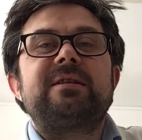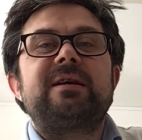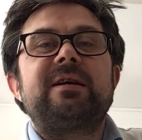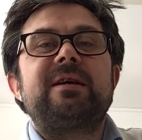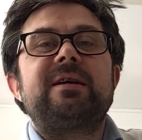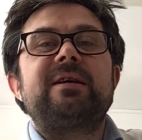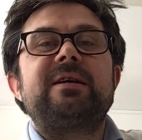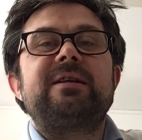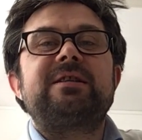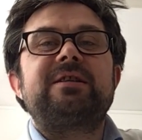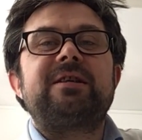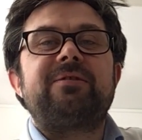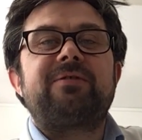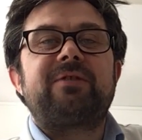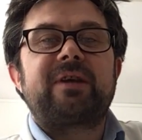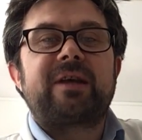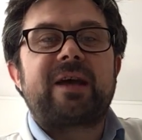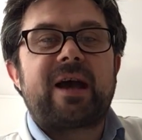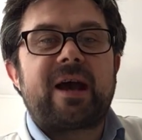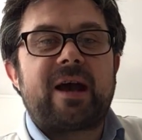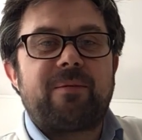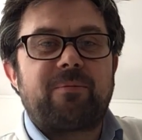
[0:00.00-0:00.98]
let's see if the
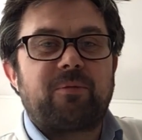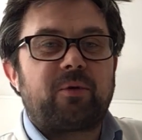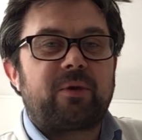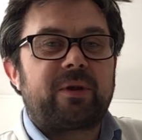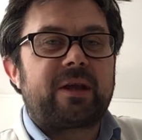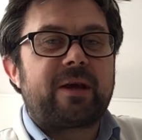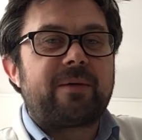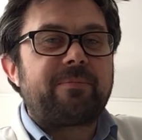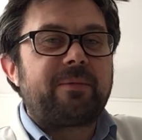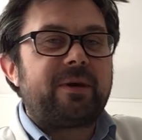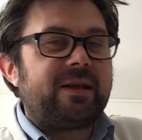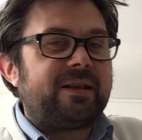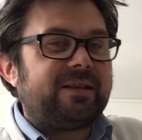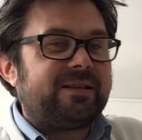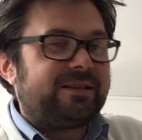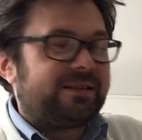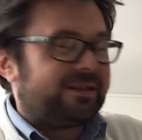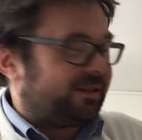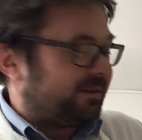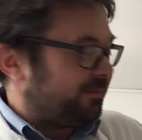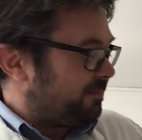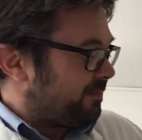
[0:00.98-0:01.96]
camera, what that
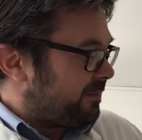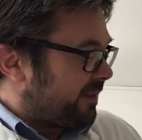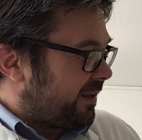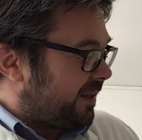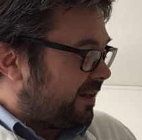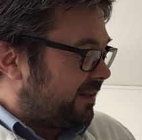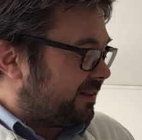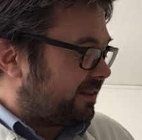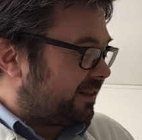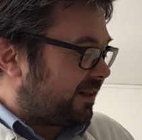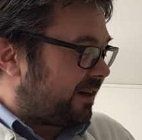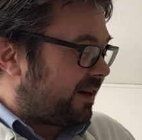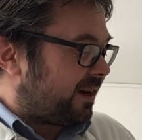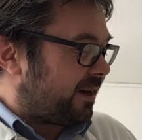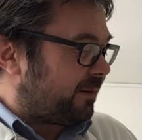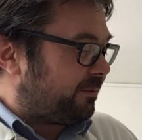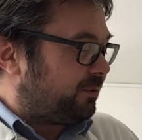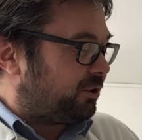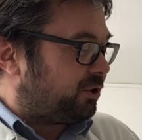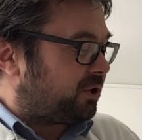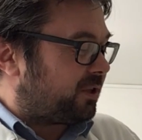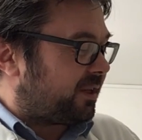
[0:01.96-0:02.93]
means is that
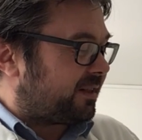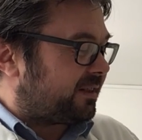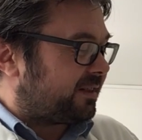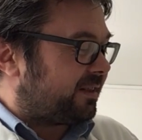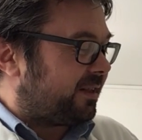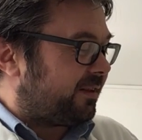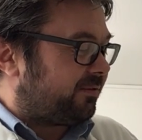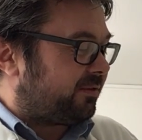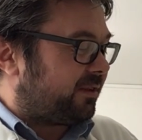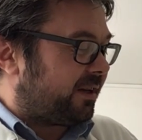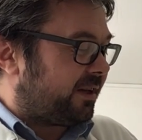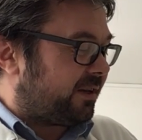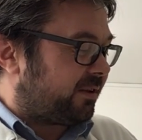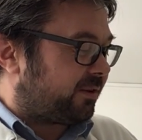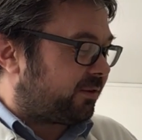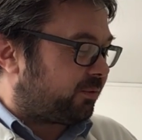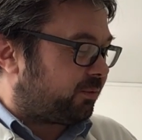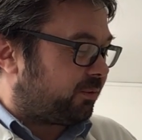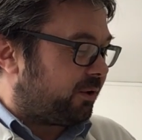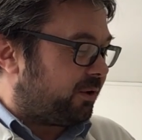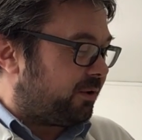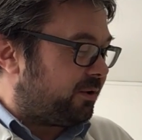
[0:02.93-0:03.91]
I'm just lifting it
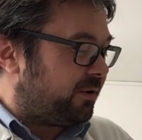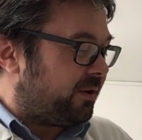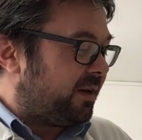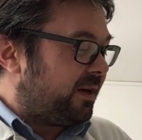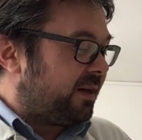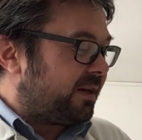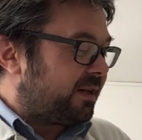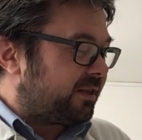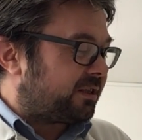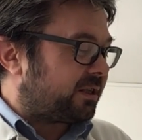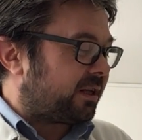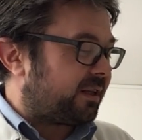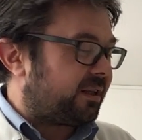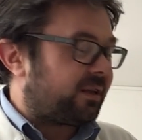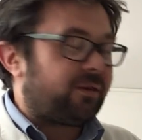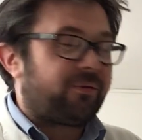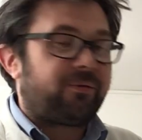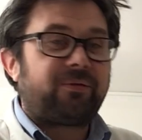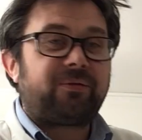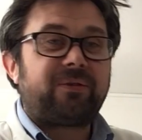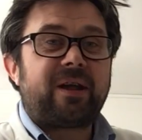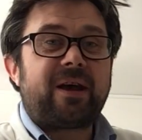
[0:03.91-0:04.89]
through so that the
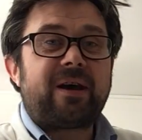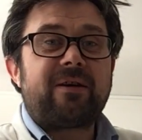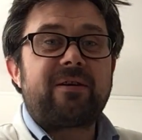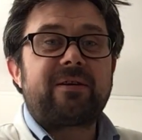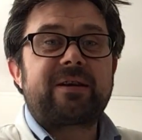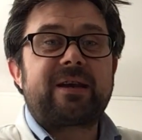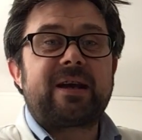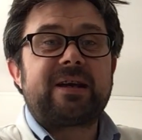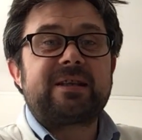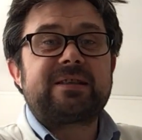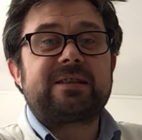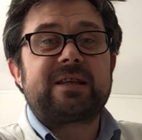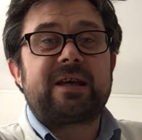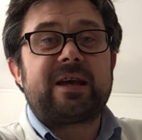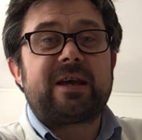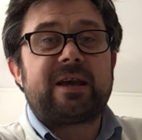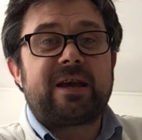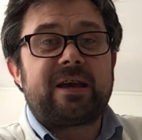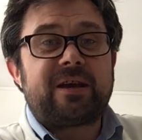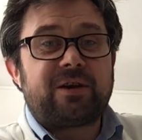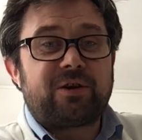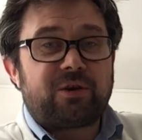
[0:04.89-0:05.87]
flour gets
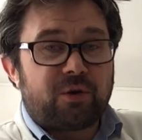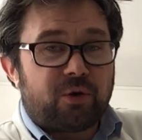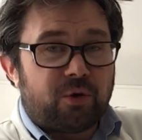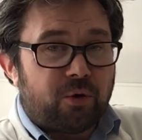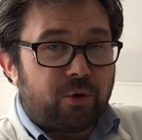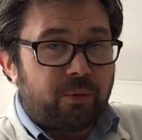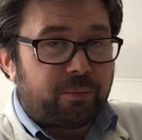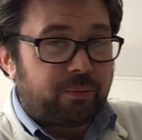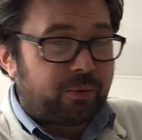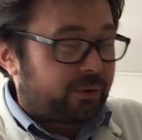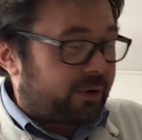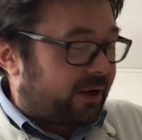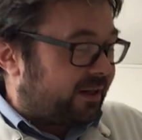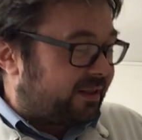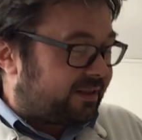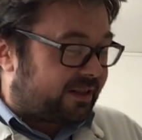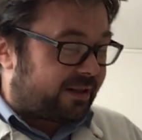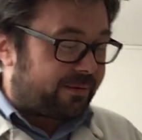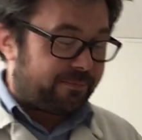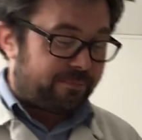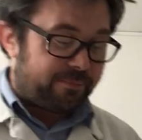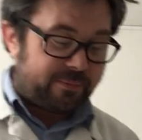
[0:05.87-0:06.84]

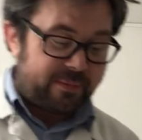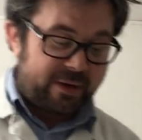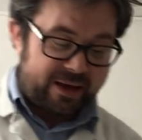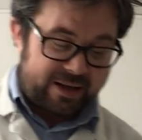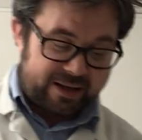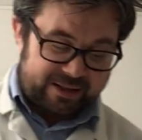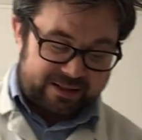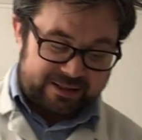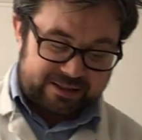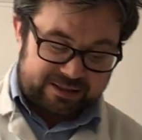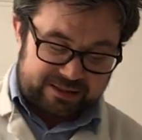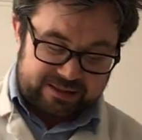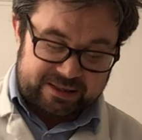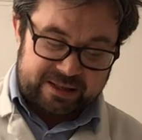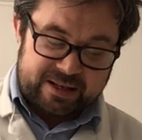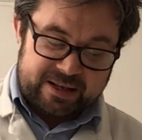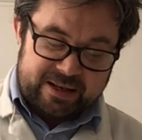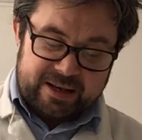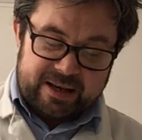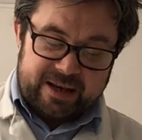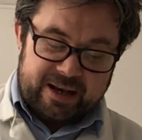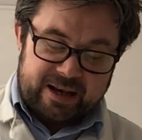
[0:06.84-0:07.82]
incorporated, mixed
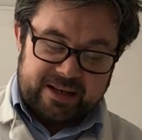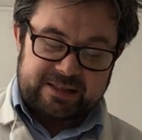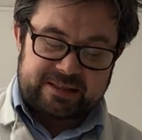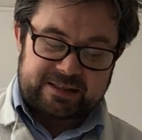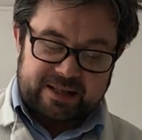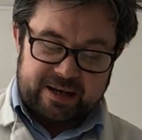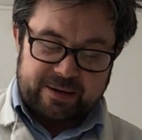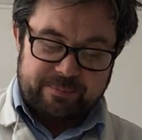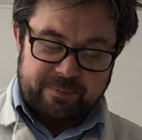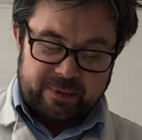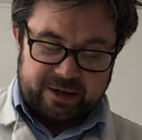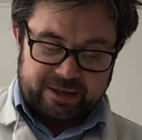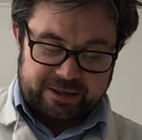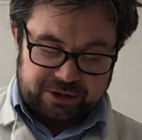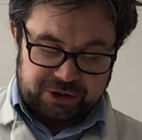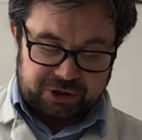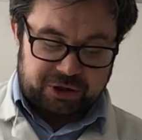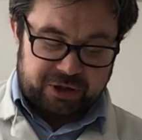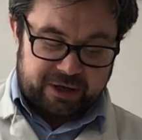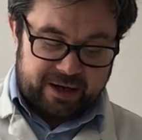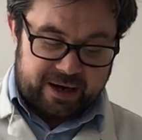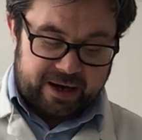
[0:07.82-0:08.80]
into that
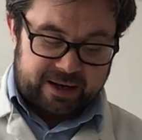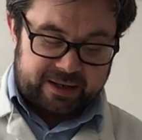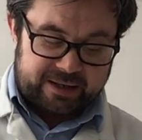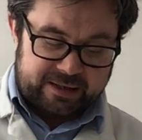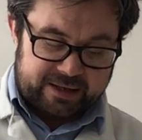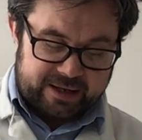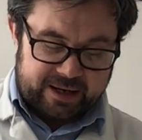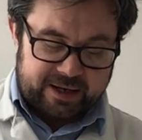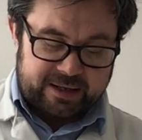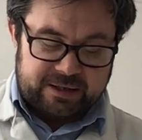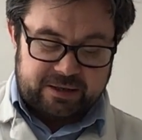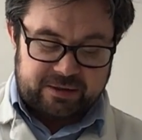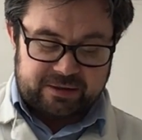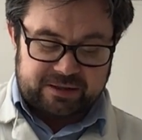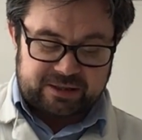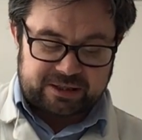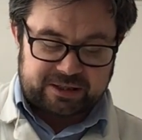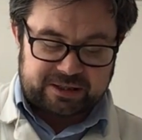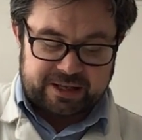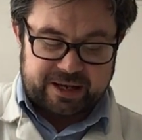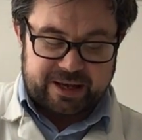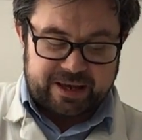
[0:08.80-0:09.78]
mixture. And can you
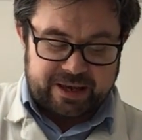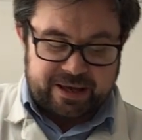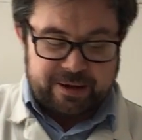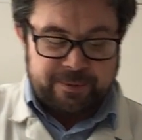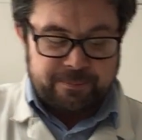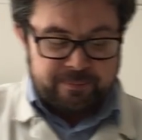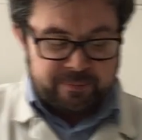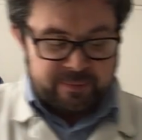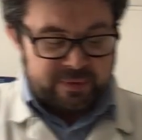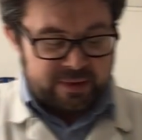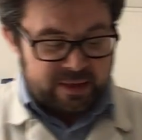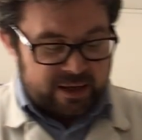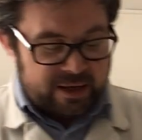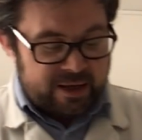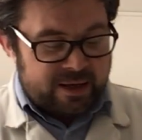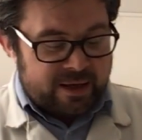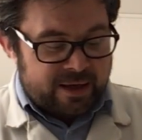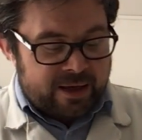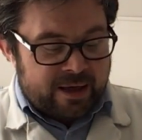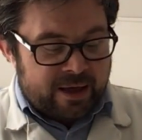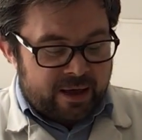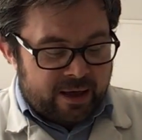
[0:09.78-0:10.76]
see,
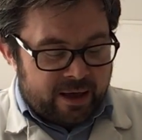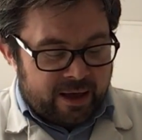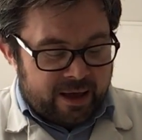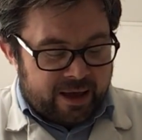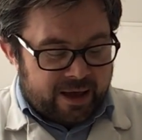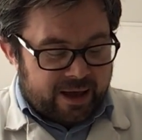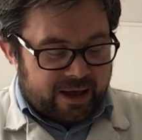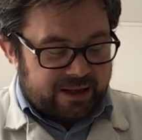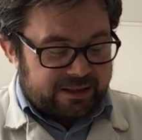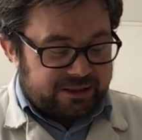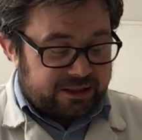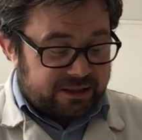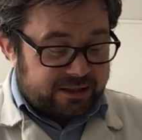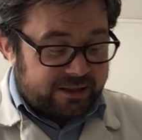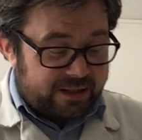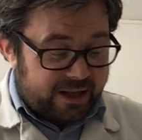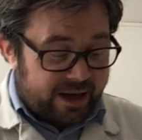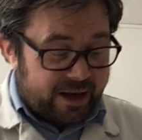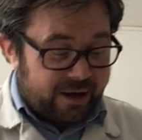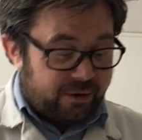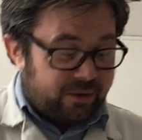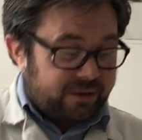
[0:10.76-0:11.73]
it's
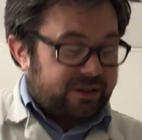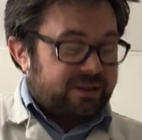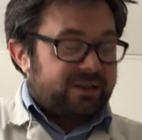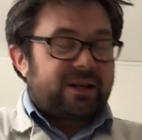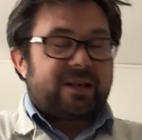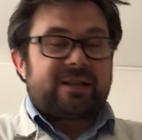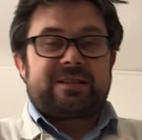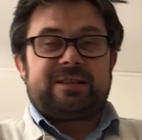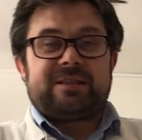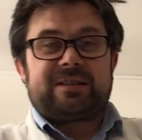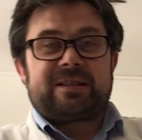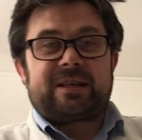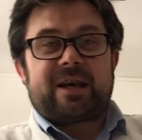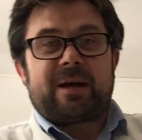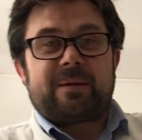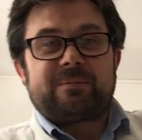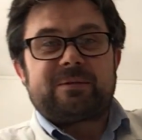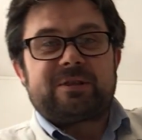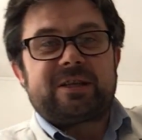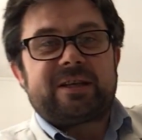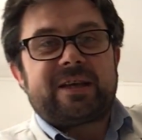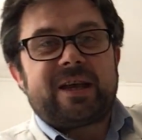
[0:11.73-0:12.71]
now starting to
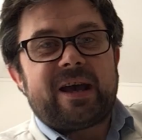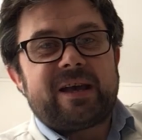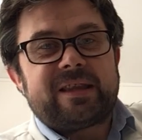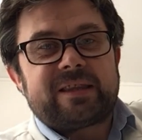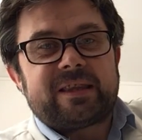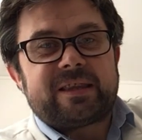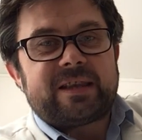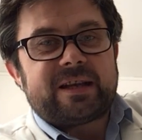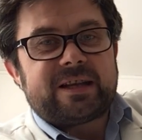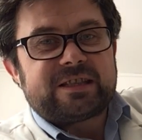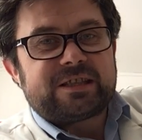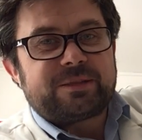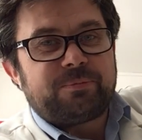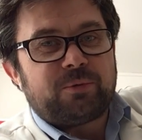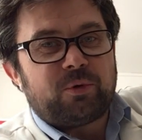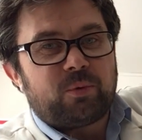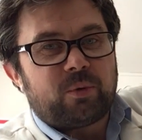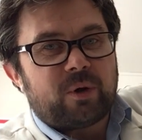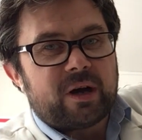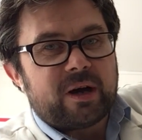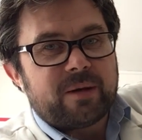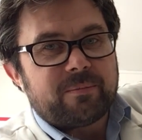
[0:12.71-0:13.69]
come together. That's more
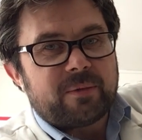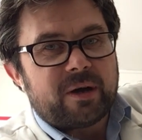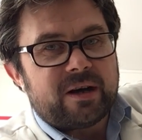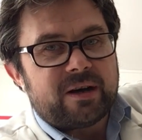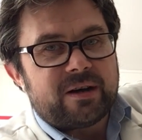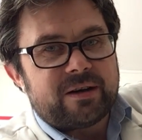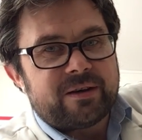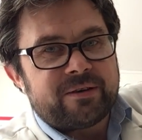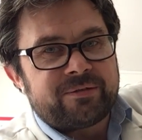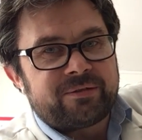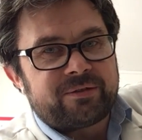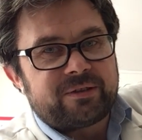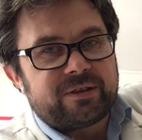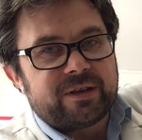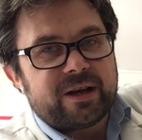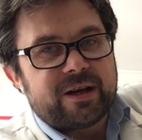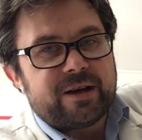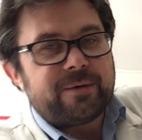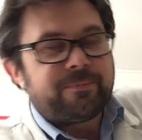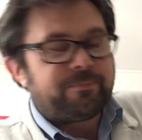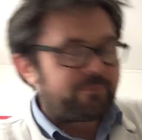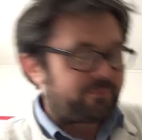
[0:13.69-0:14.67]
what I'm after.